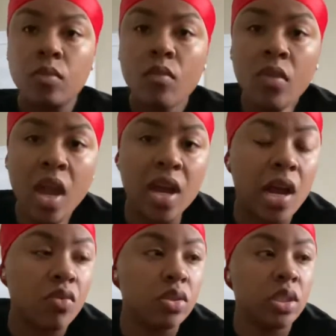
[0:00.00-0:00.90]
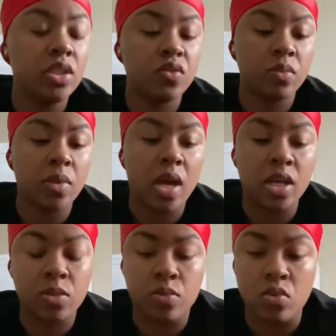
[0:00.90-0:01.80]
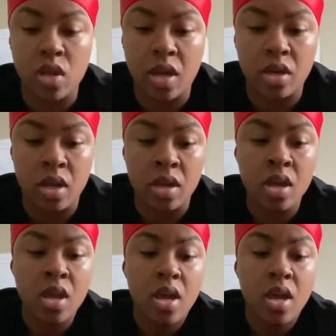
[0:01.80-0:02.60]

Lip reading: I got released from the hospital that night,